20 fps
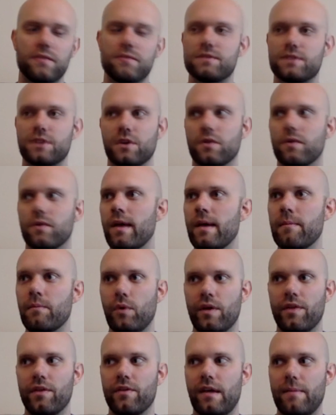So
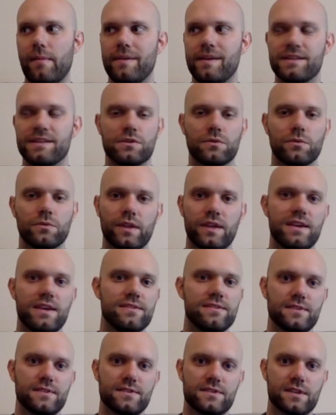whether that means a really
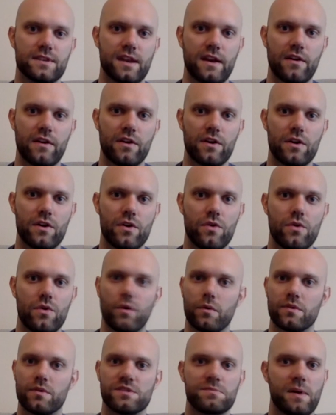easy scenario or
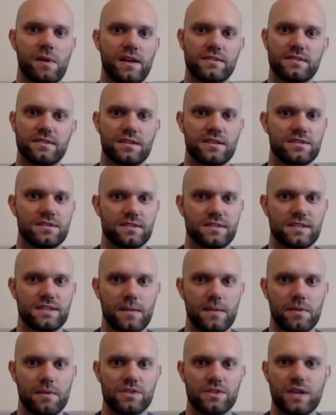a response that doesn't
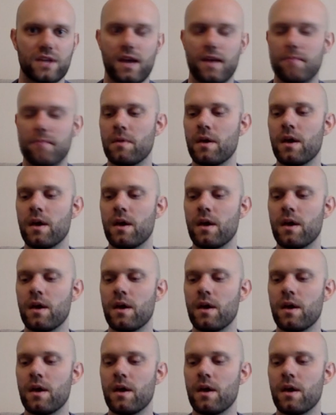take much time.